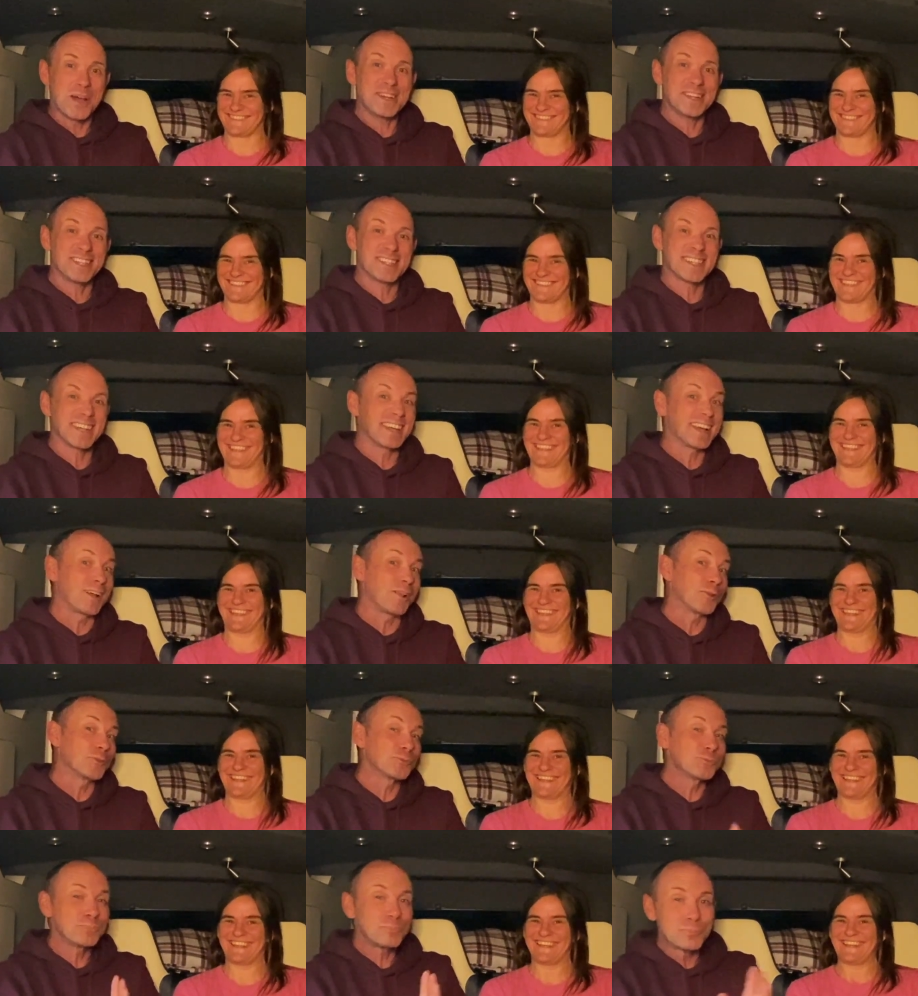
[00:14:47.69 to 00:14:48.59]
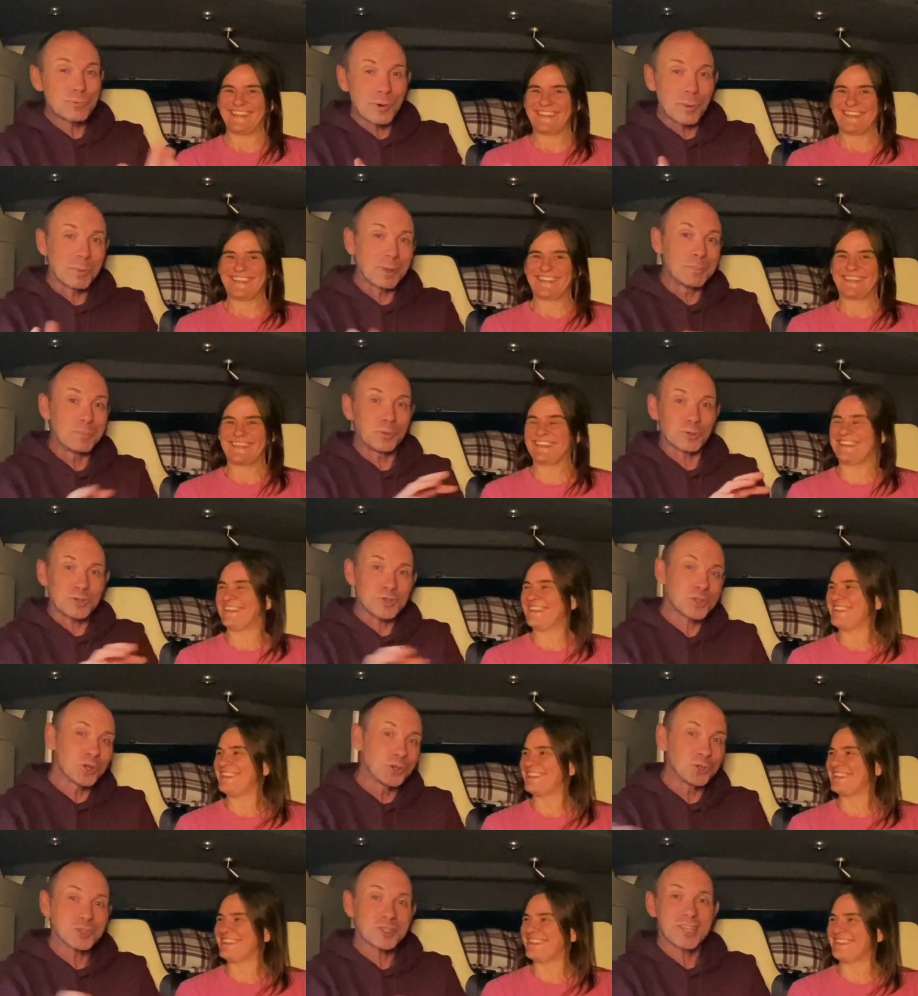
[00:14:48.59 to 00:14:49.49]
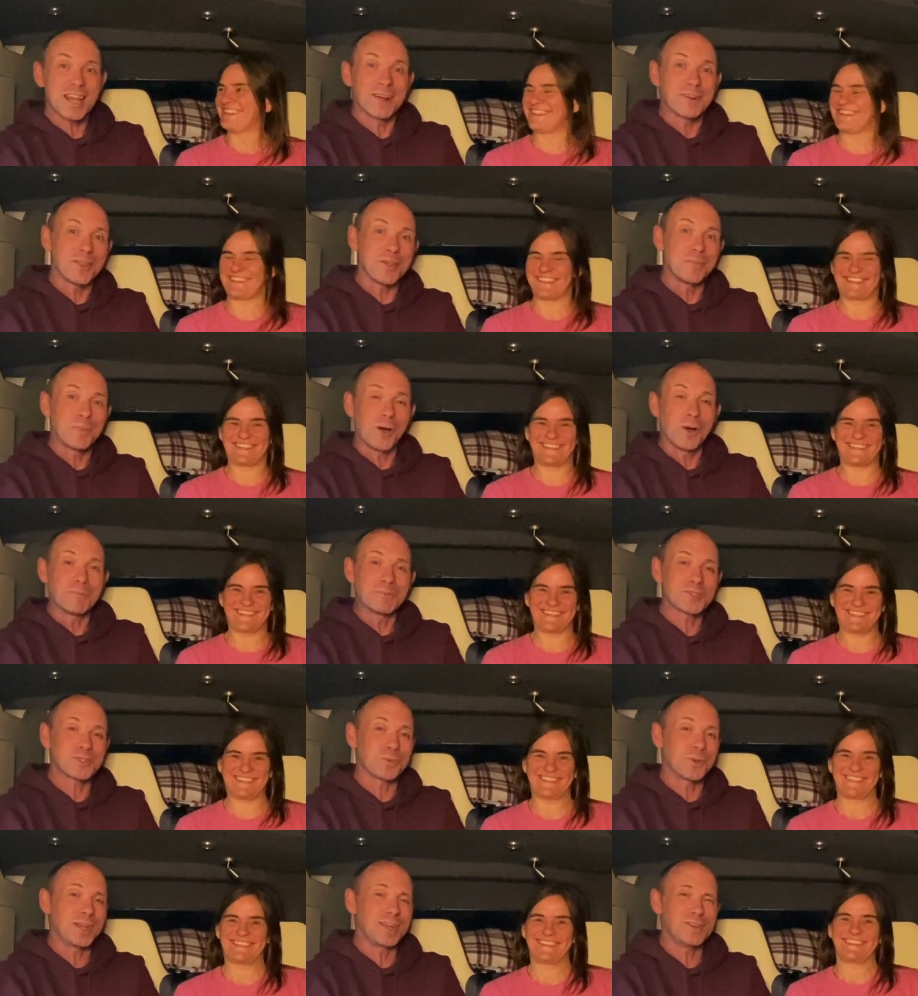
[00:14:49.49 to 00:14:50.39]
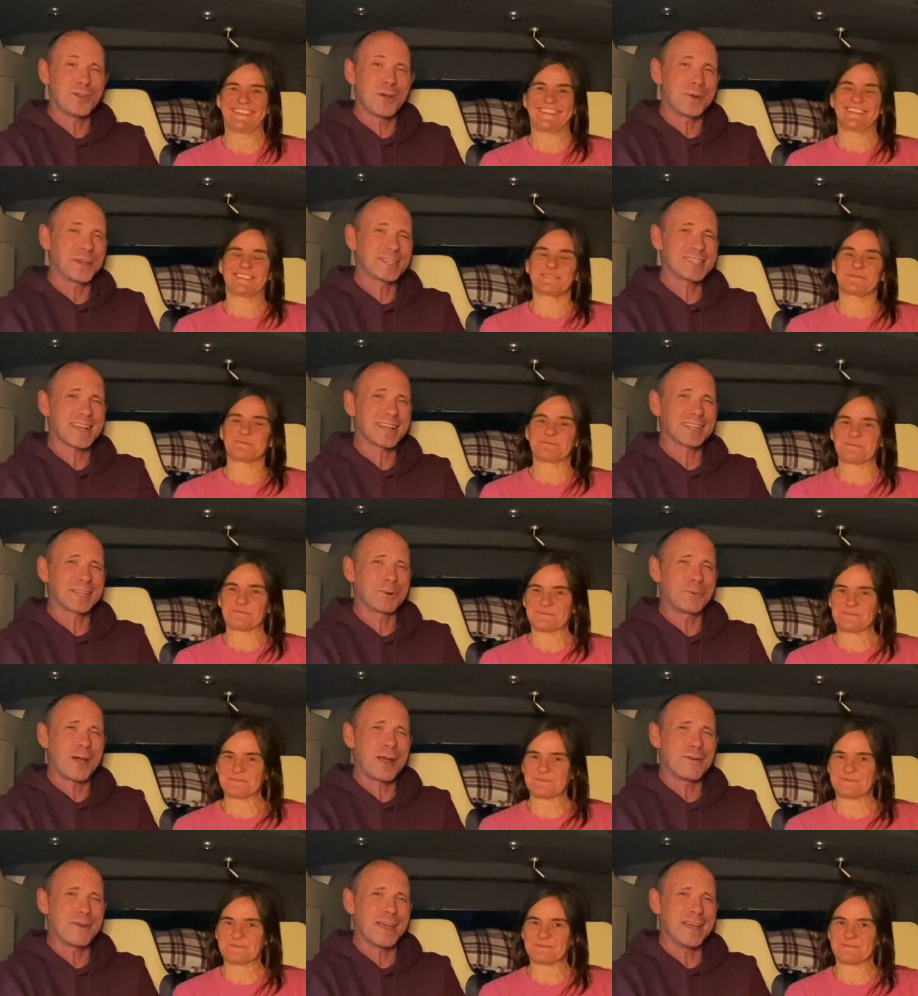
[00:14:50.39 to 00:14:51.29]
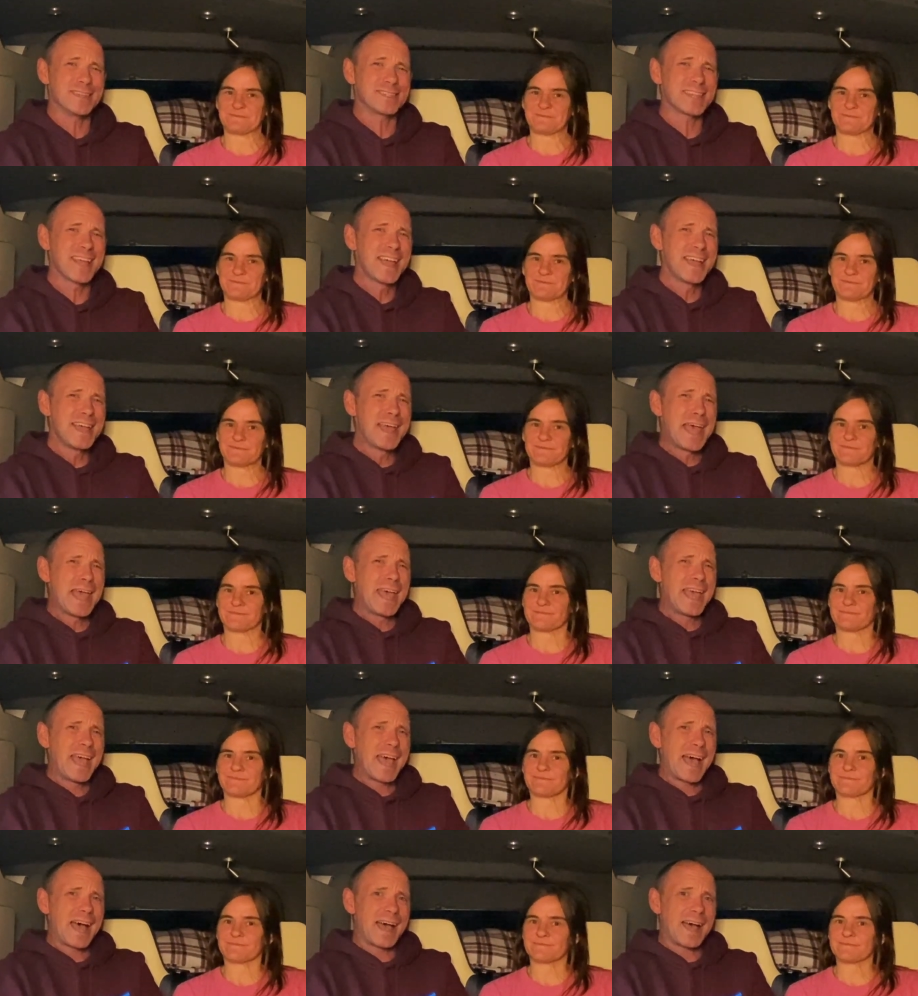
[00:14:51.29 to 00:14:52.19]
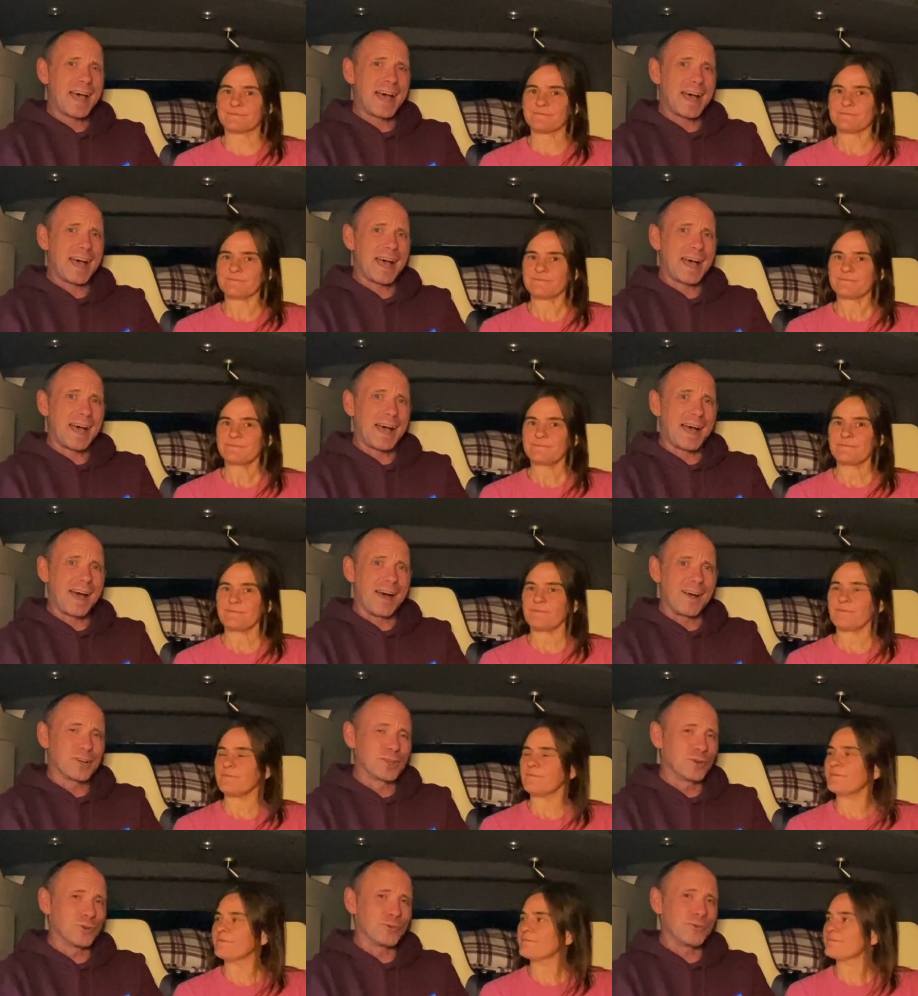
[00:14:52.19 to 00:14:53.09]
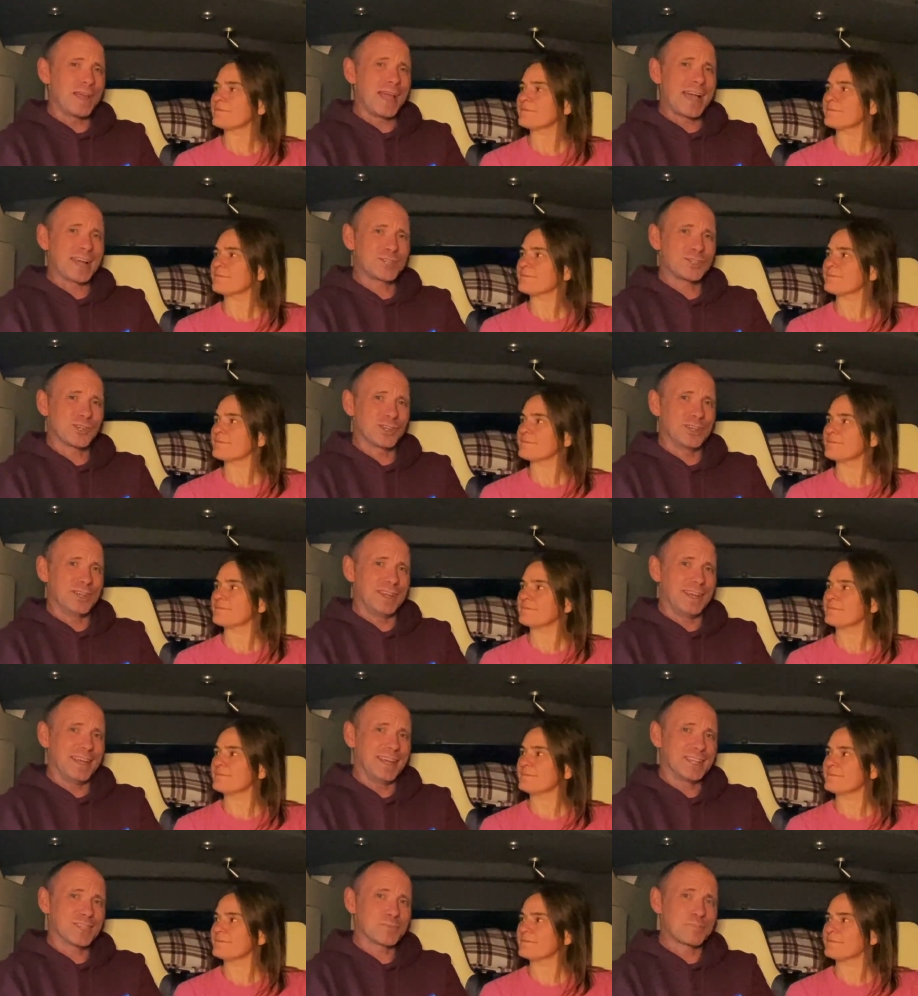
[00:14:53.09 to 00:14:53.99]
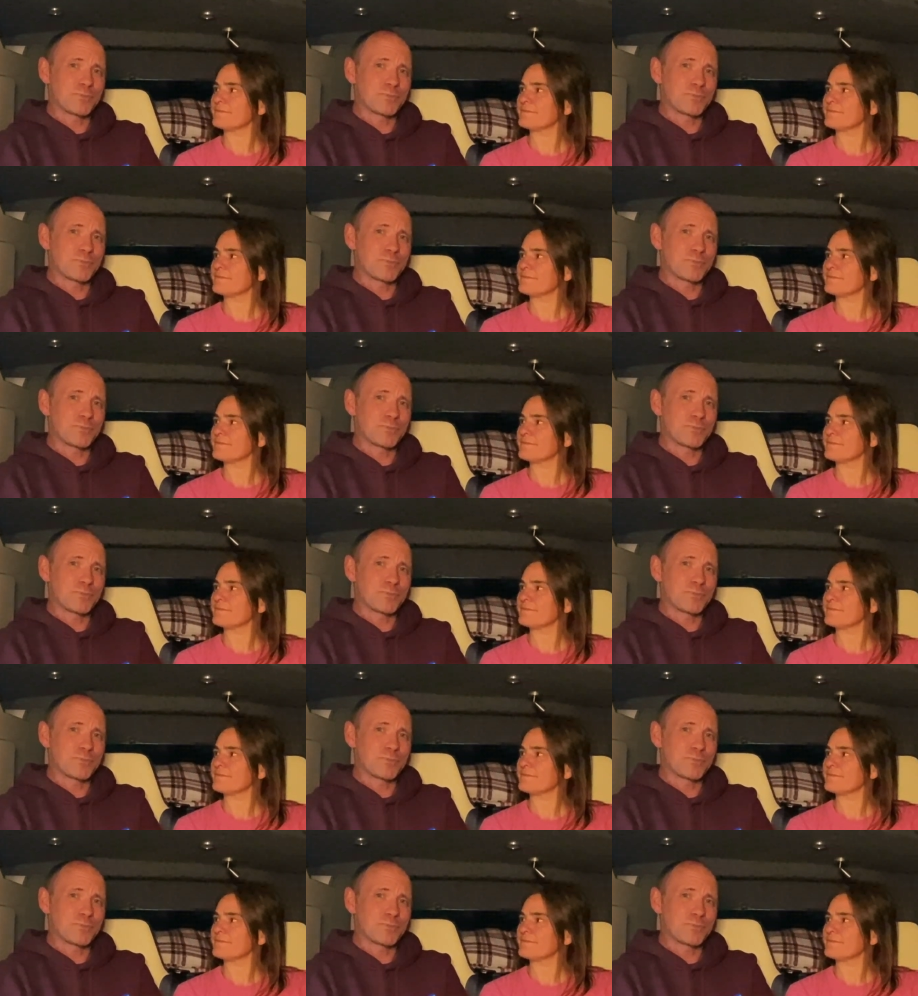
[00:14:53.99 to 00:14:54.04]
Speaker 1: editing, I'll probably put scores down at the bottom so we know exactly where it is. Our gut reaction is